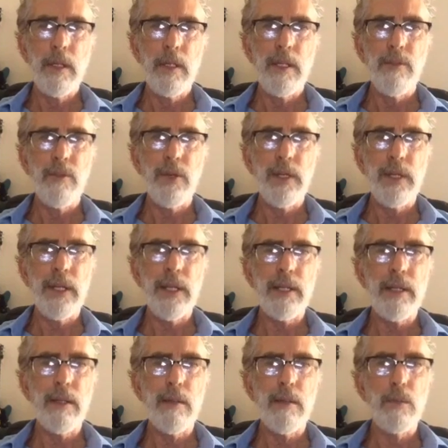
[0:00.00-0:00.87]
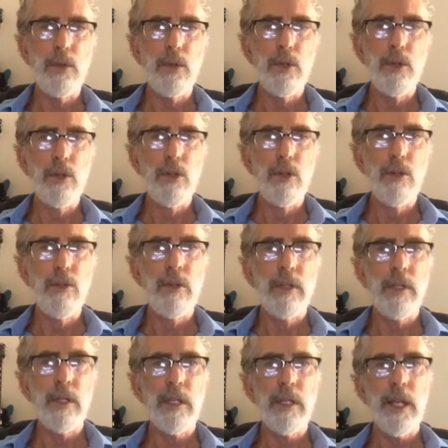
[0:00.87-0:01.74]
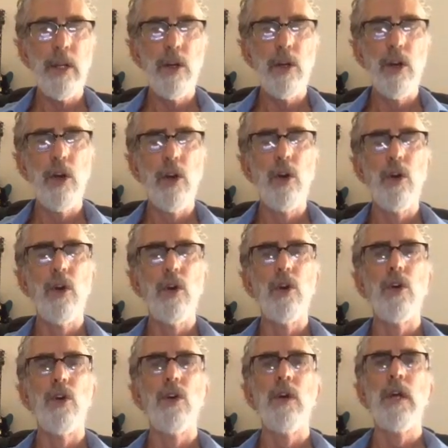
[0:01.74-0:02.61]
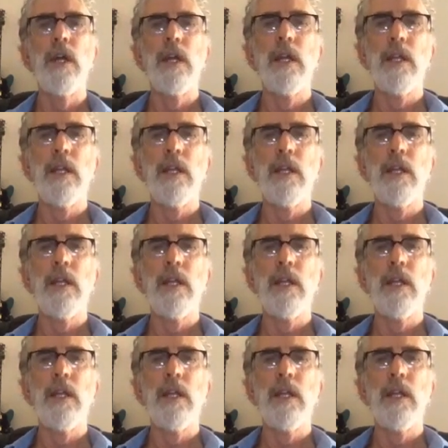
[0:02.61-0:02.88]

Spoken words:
If we can get them to move. Say ho.